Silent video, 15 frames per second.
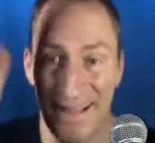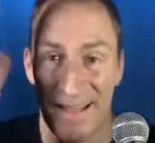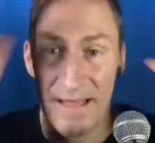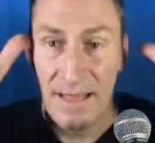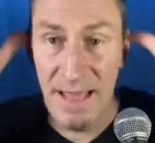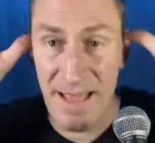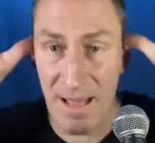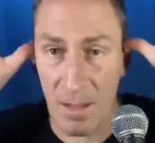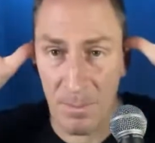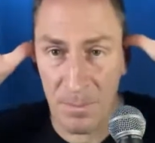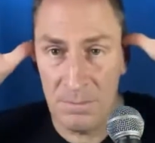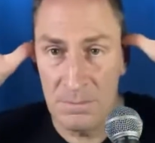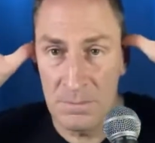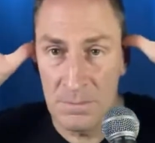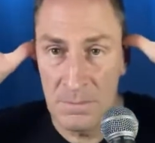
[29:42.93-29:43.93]
Help.
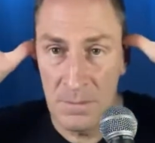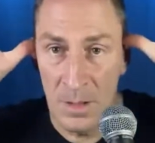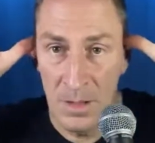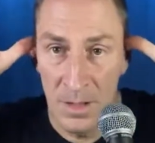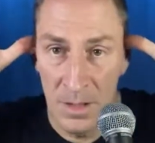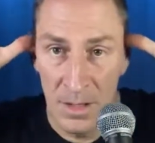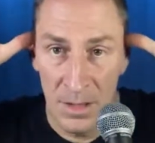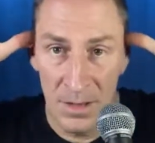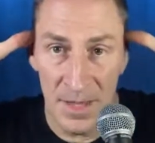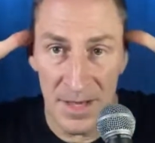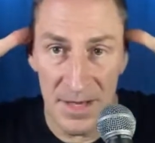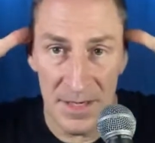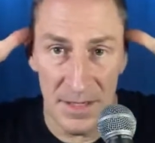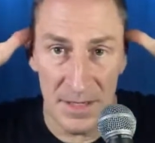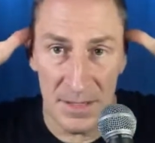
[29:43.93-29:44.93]
They
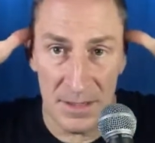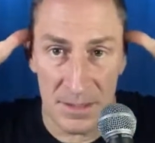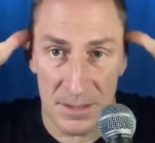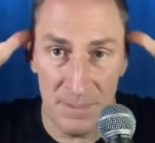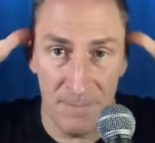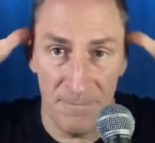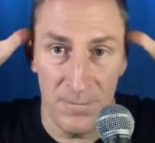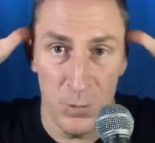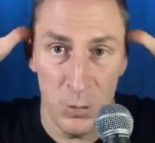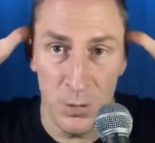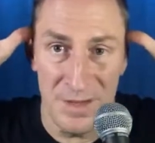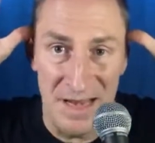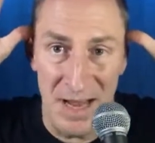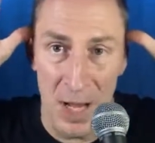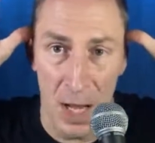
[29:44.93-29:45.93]
need some food
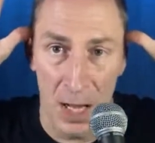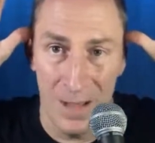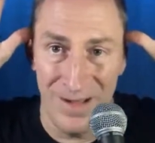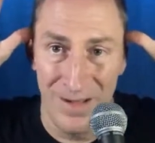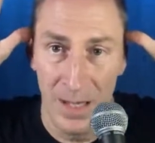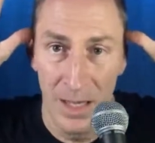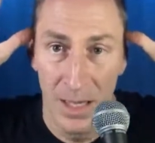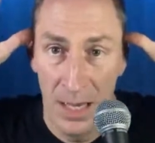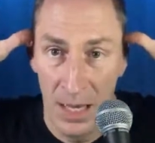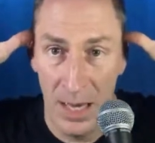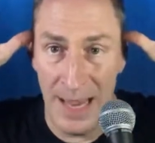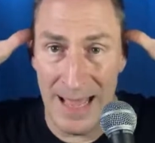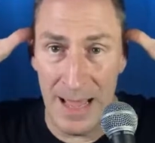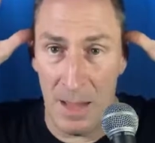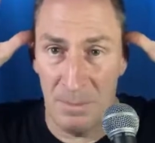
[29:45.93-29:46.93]
now.
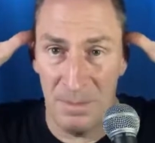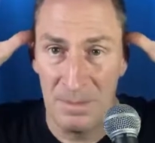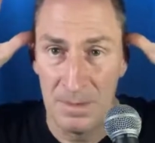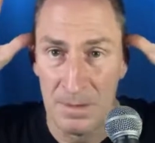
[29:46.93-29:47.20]
Help.